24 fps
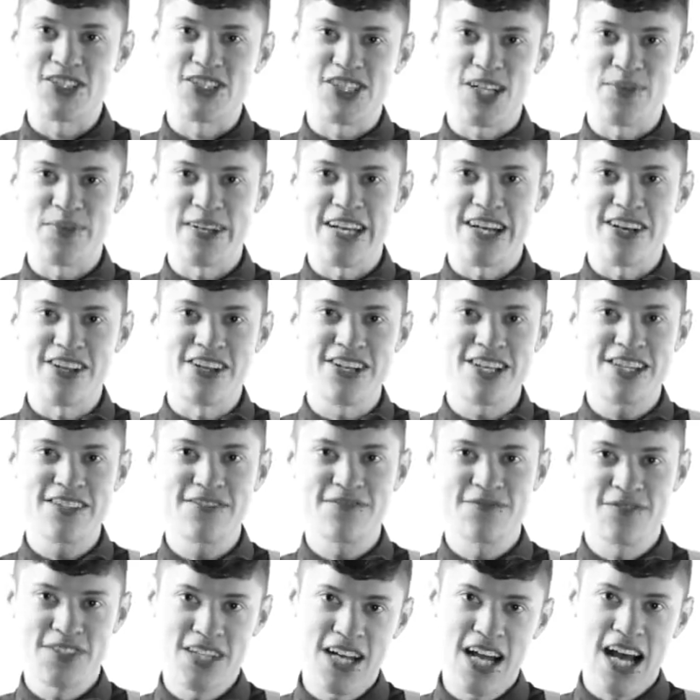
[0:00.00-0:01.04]
is Jeremy
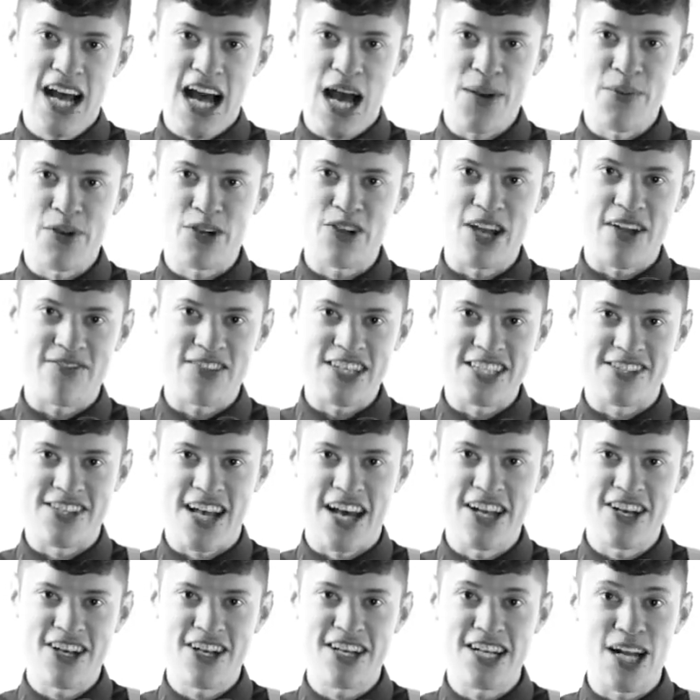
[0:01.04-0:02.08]
Hiller. I'm a graphic
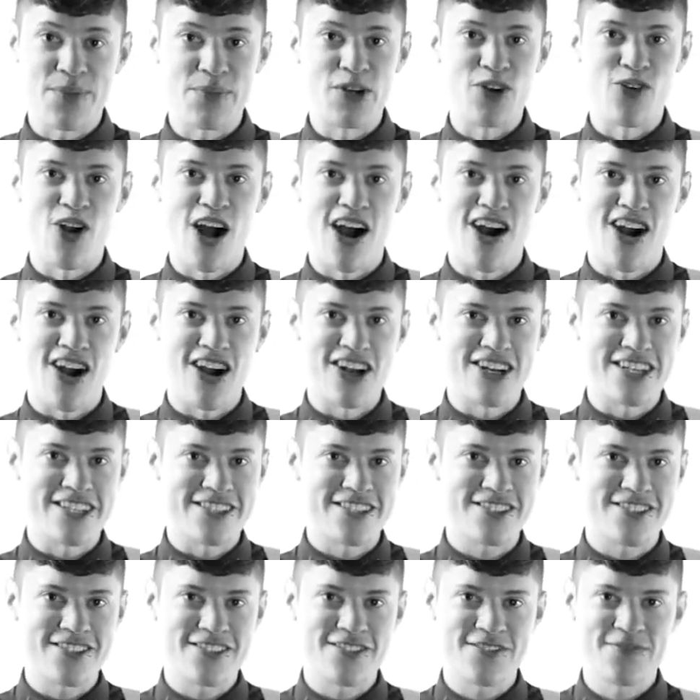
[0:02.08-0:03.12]
designer and I'm a Raw
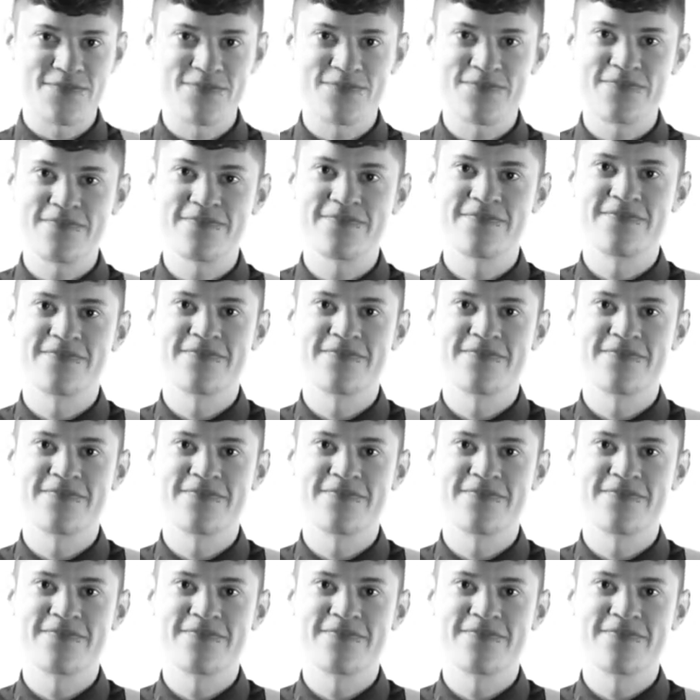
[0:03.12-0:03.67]
artist.